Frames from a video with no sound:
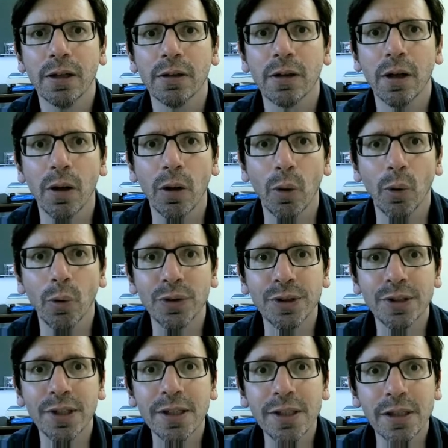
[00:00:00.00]
law
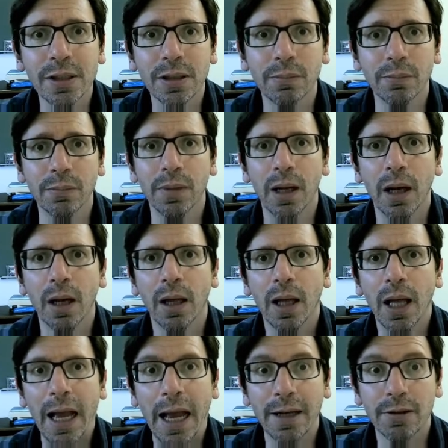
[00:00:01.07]
system
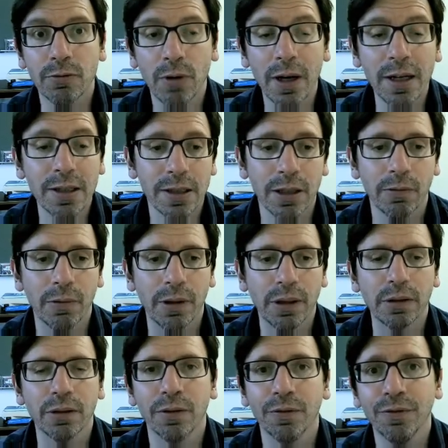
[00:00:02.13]
address the
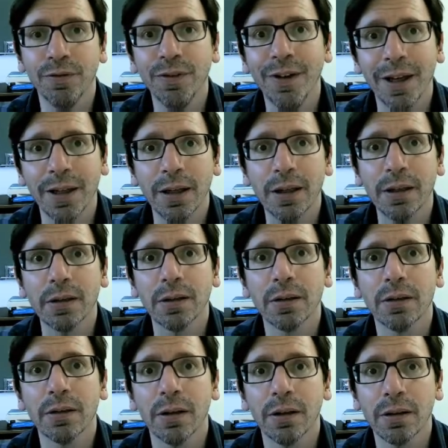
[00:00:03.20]
question of
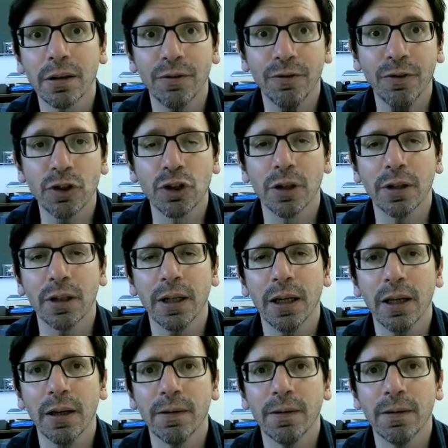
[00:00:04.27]
fairness sufficiently?